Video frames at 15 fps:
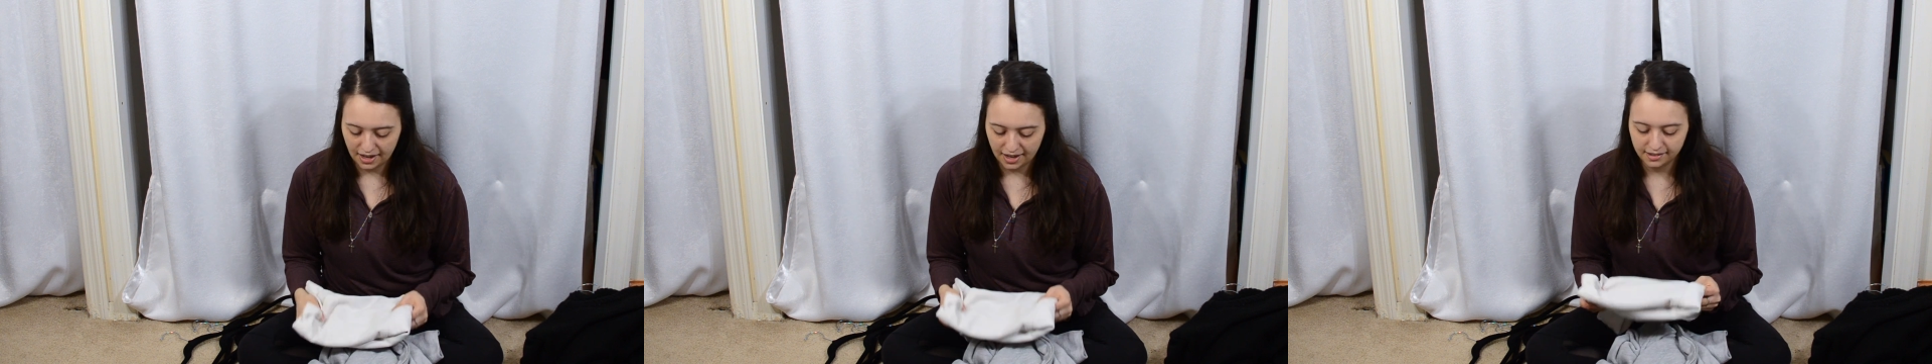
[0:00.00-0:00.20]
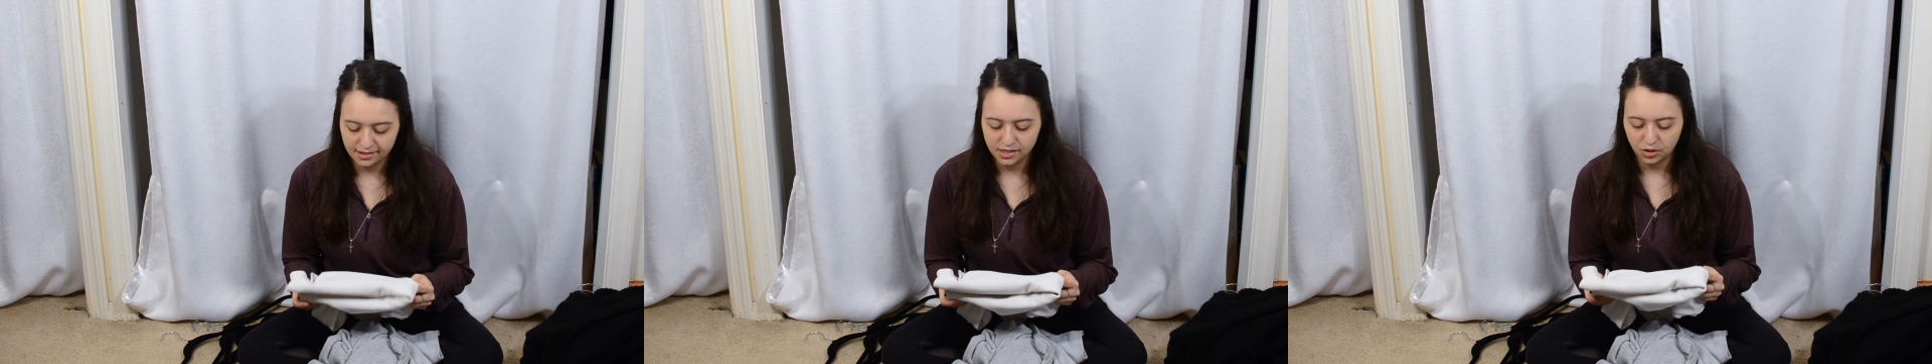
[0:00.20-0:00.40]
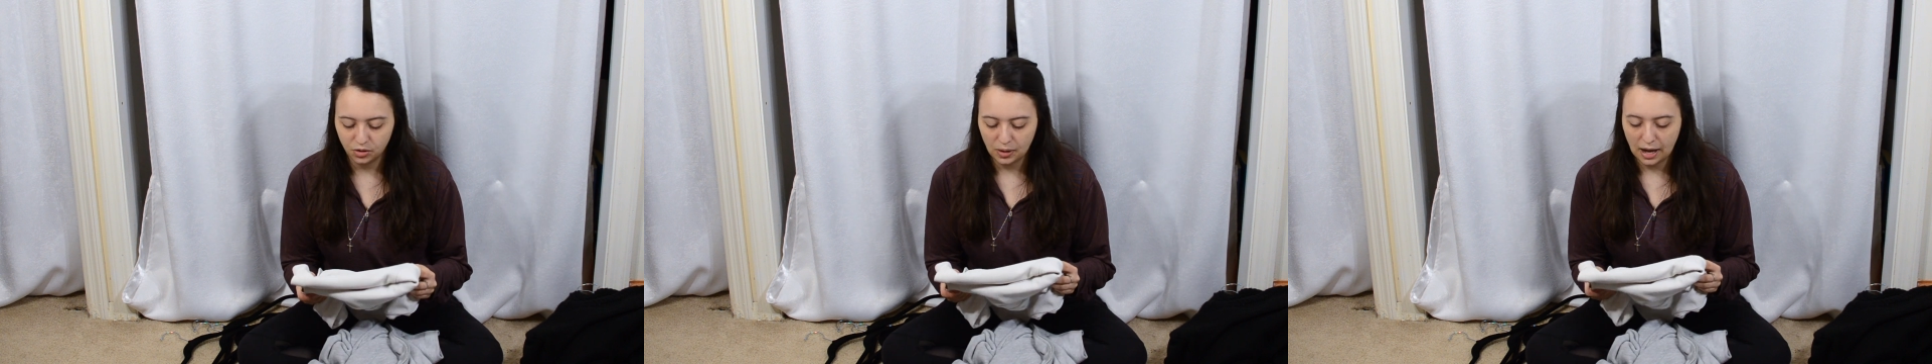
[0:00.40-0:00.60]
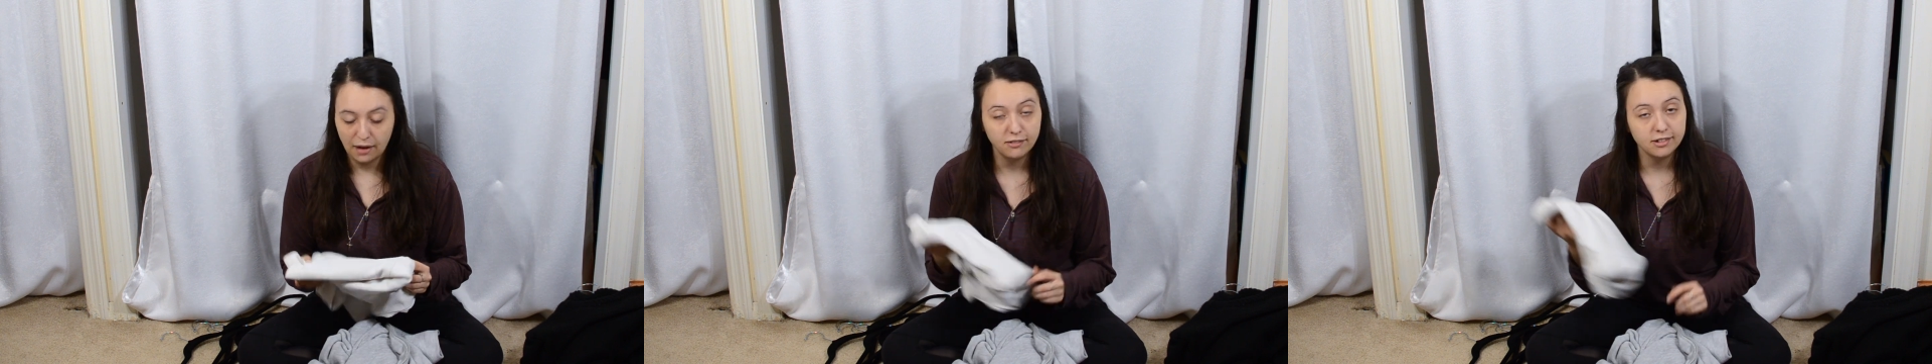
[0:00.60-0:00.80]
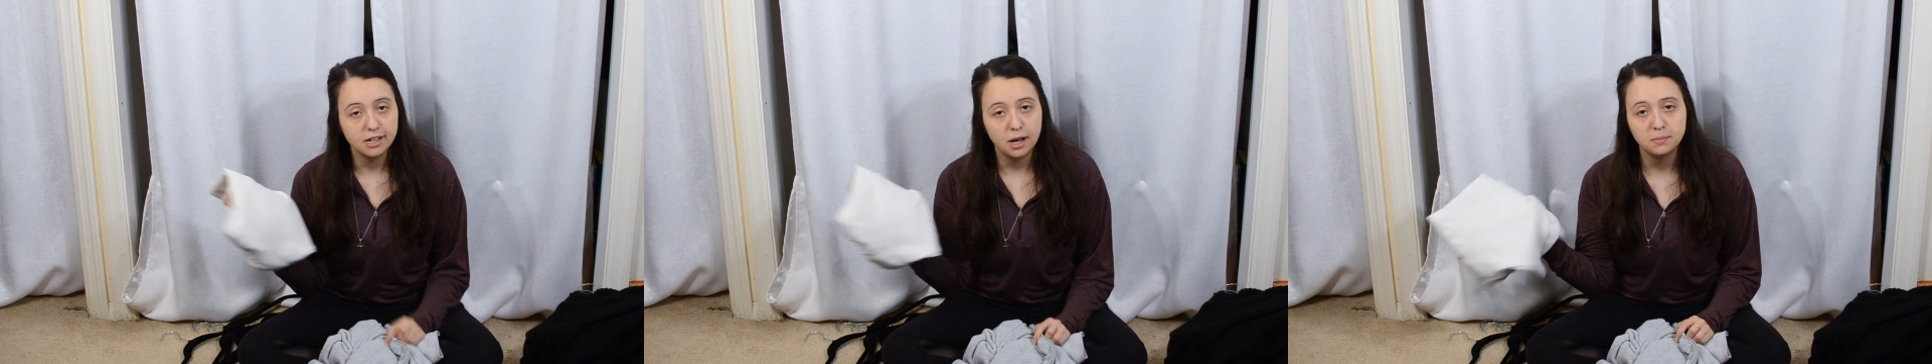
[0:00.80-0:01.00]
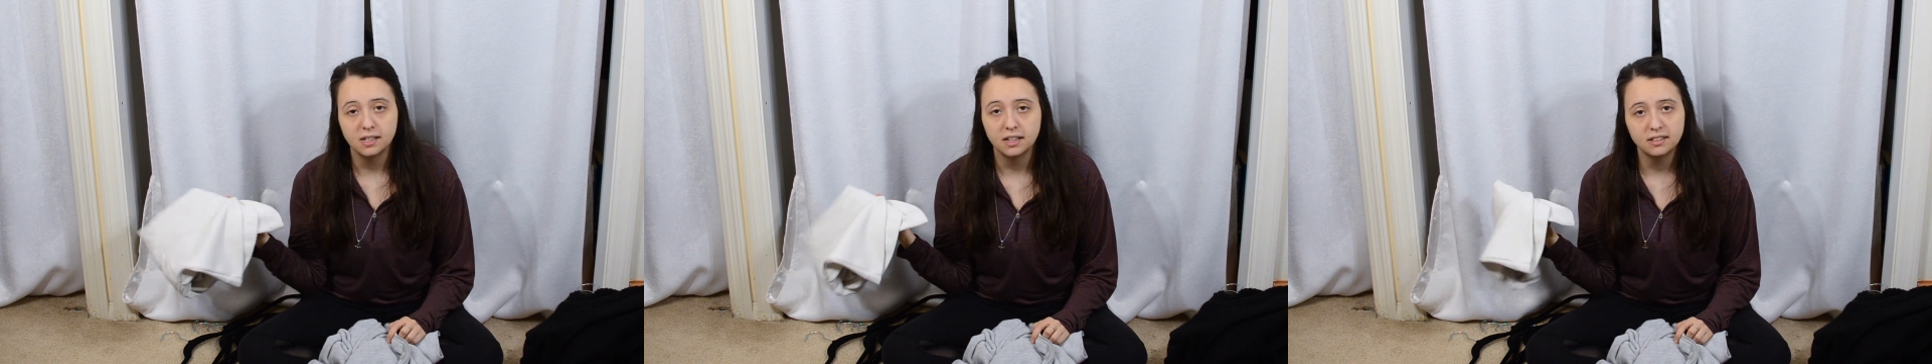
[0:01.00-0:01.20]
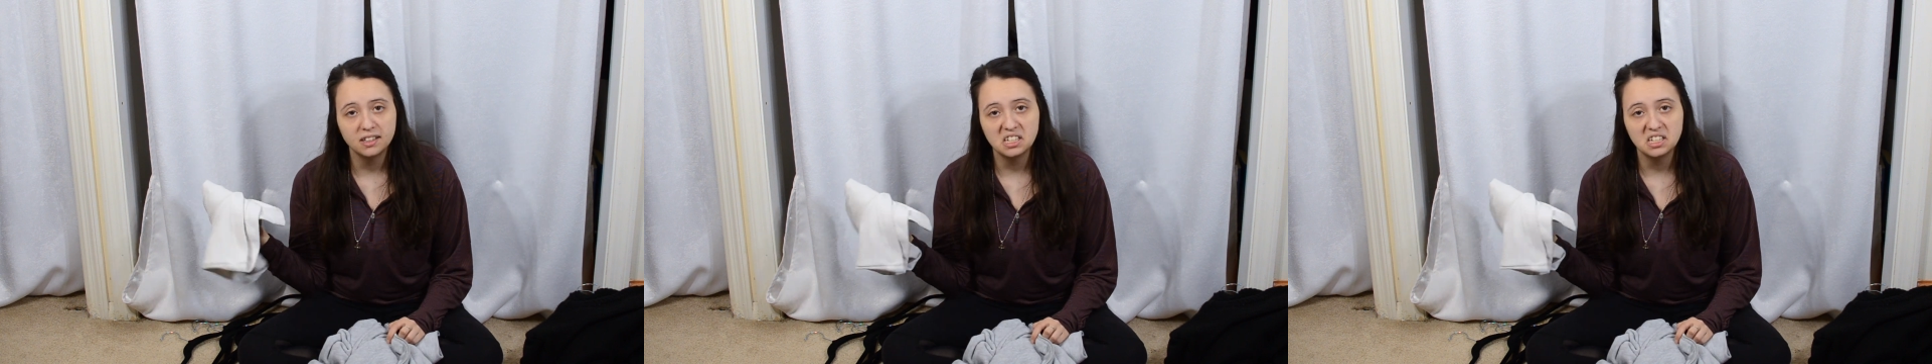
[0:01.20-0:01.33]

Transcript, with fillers: And so having tops like